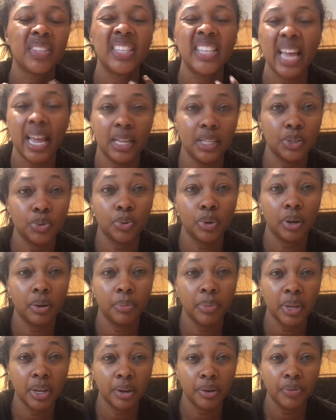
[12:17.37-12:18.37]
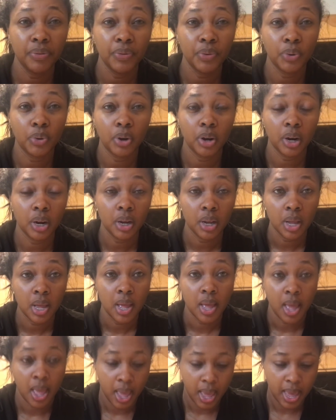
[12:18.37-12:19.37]
That's what I'm here for.
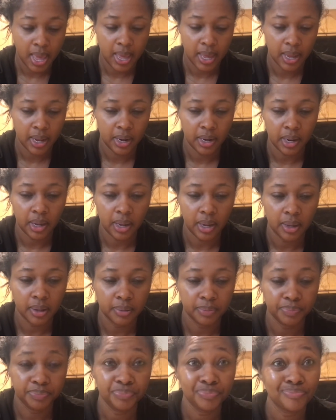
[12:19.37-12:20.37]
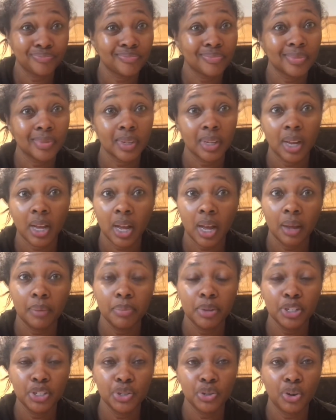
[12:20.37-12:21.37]
And I
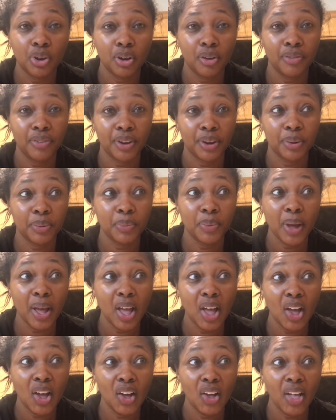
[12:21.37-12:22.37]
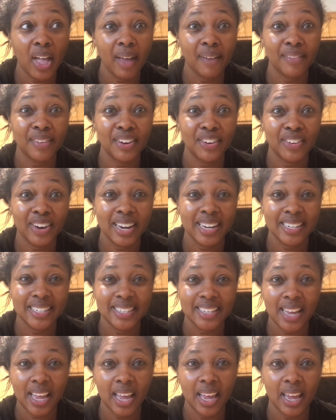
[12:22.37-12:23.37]
bid you all farewell. Have a
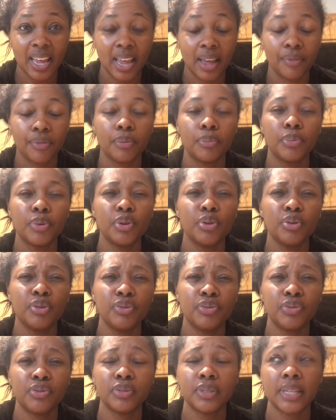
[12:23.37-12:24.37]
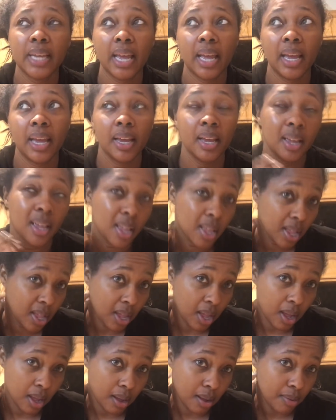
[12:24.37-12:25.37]
great day. Have a beautiful day.
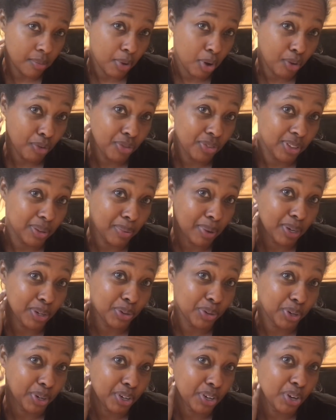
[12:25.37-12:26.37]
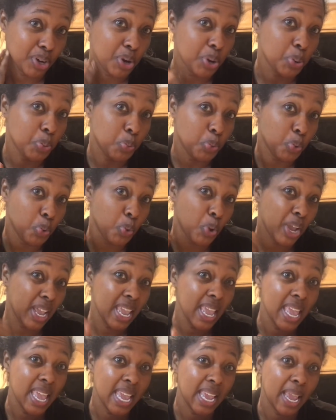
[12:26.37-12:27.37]
Hopefully my daughter will
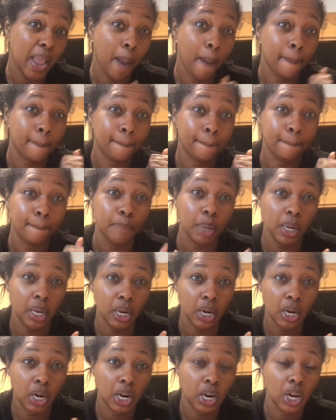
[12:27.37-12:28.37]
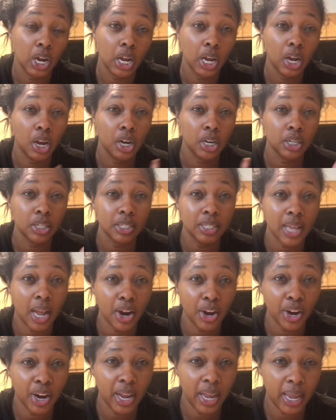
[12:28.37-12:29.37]
kick butt on her
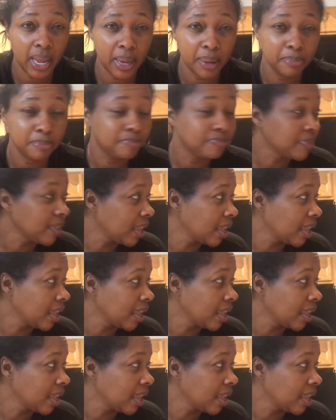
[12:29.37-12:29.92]
soccer game.